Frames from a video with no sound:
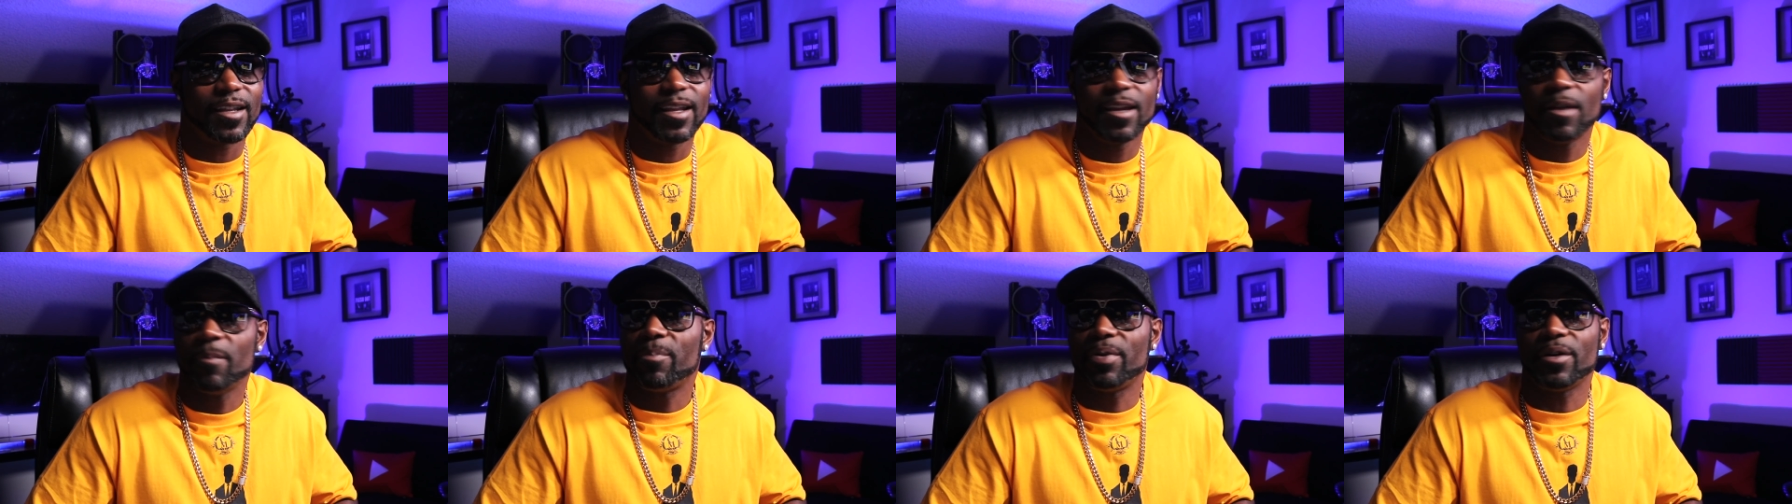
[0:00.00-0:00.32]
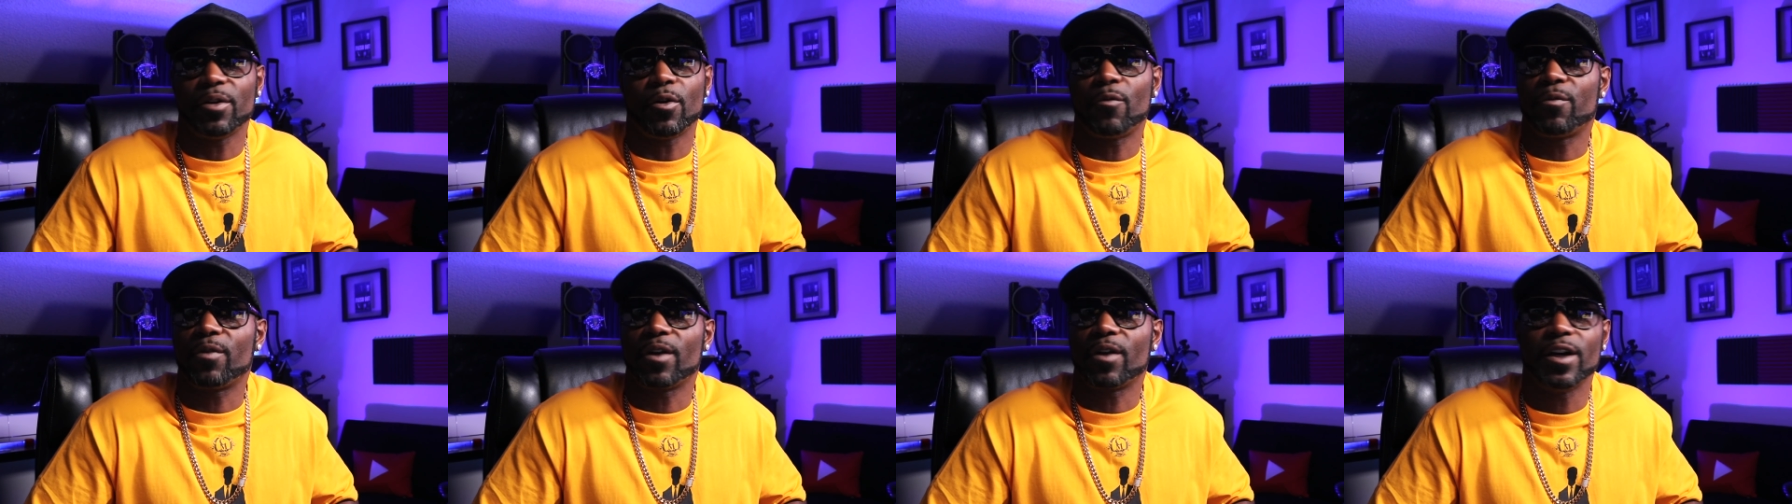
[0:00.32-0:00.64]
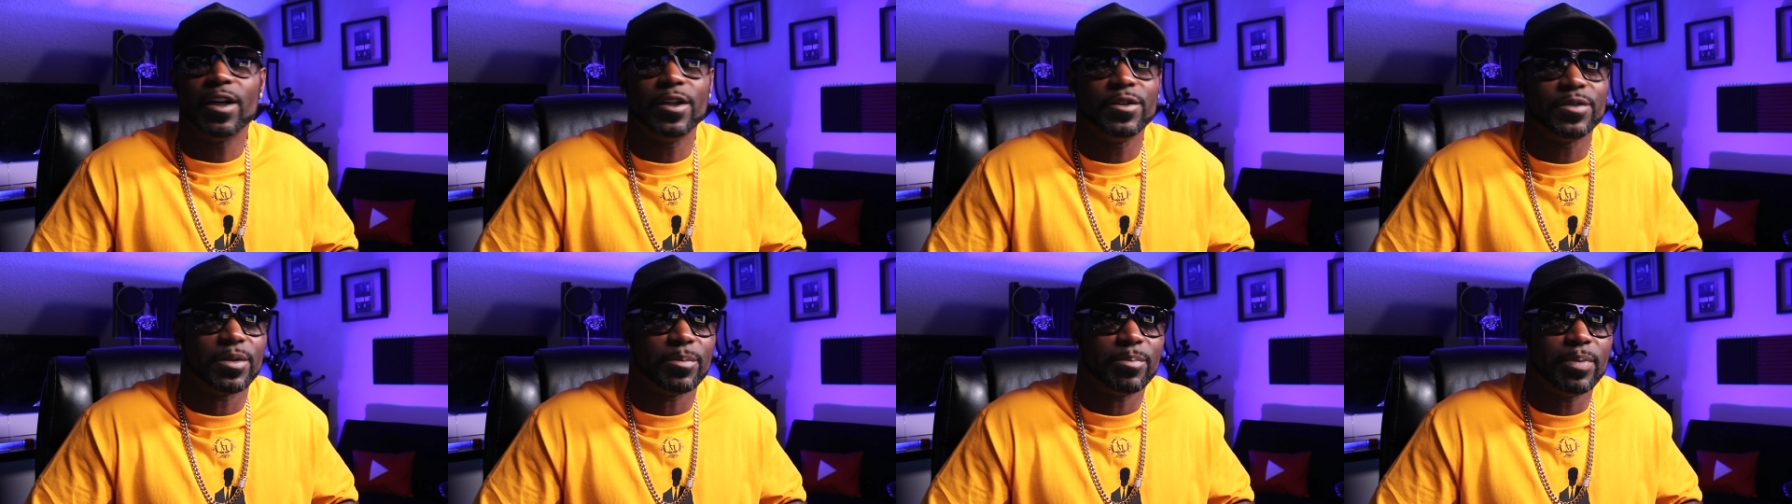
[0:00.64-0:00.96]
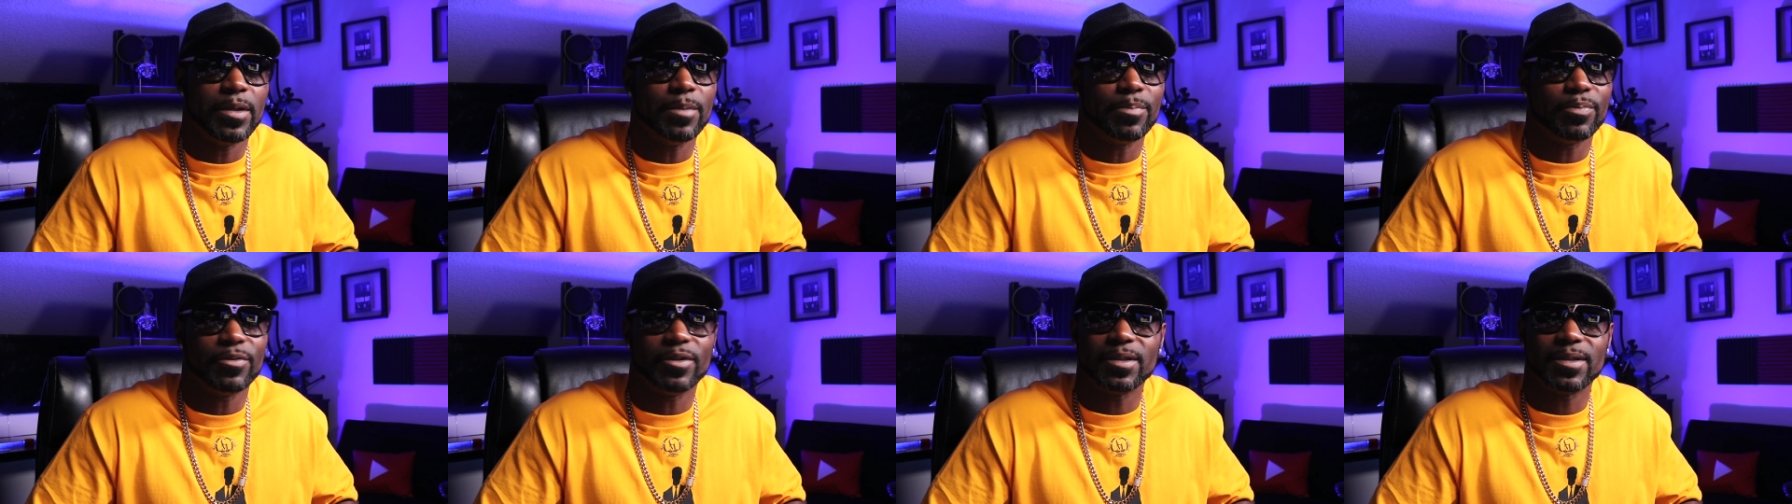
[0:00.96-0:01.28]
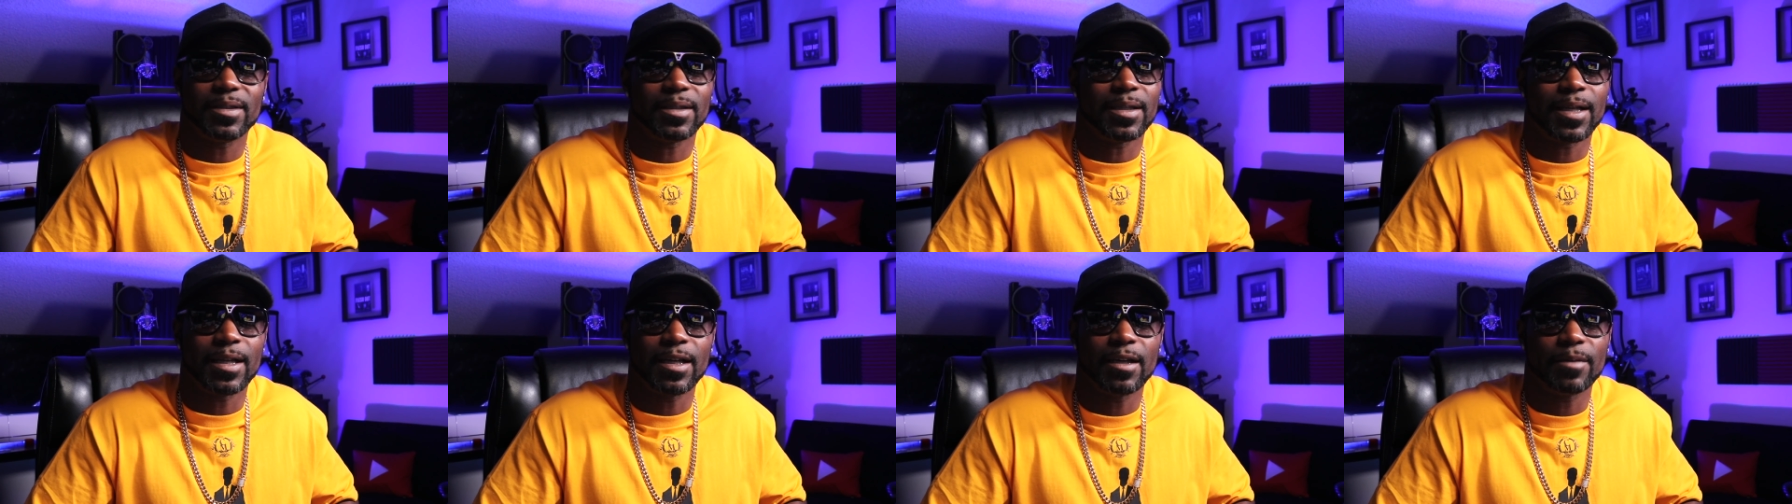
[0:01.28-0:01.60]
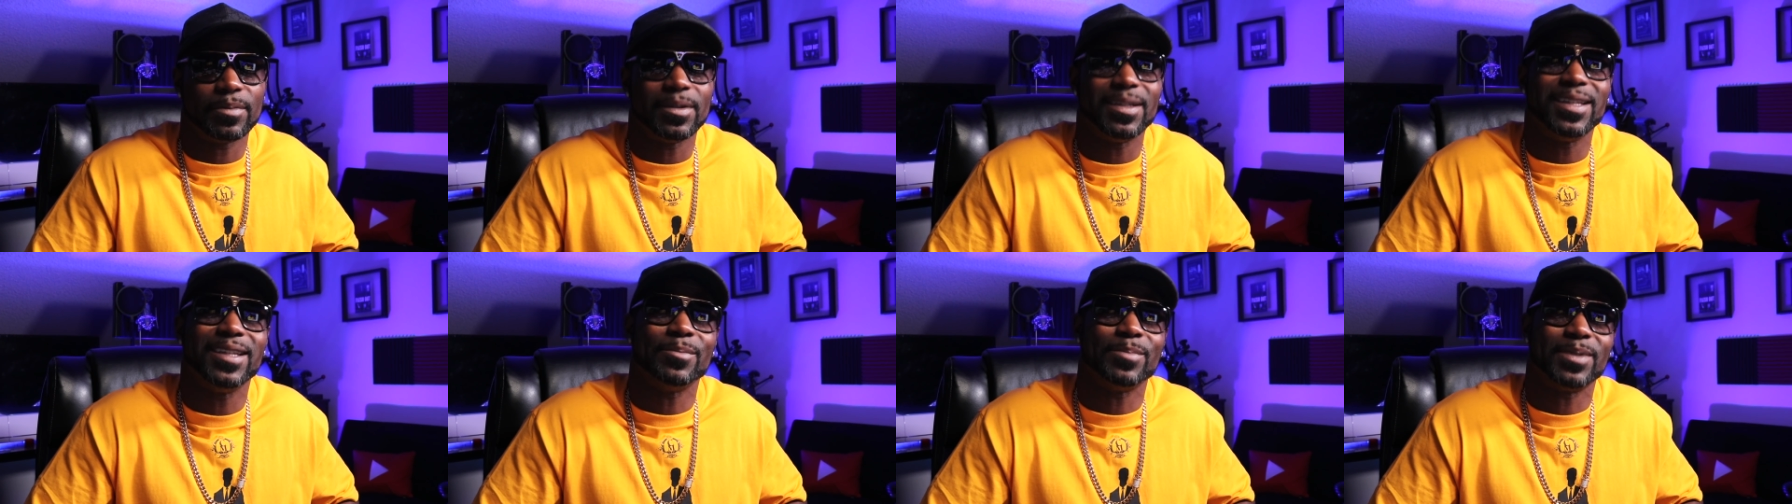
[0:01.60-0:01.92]
put over 100 people into the company
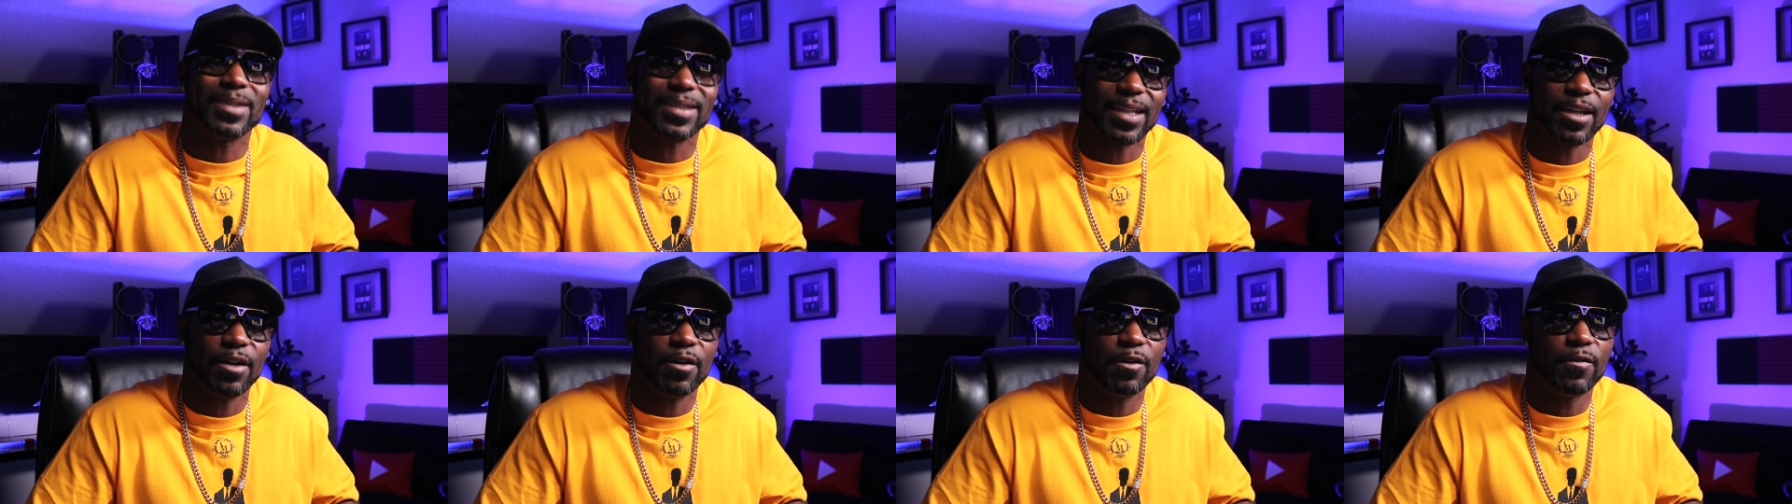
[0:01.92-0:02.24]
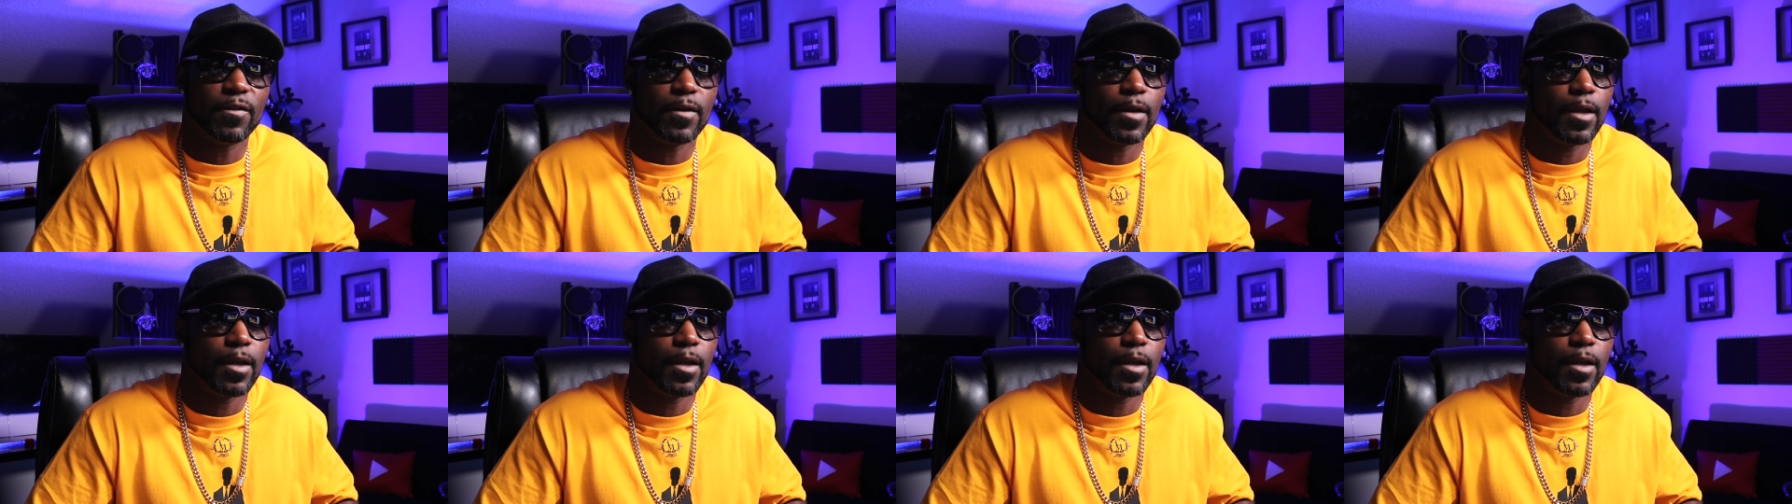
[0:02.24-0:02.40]
himself,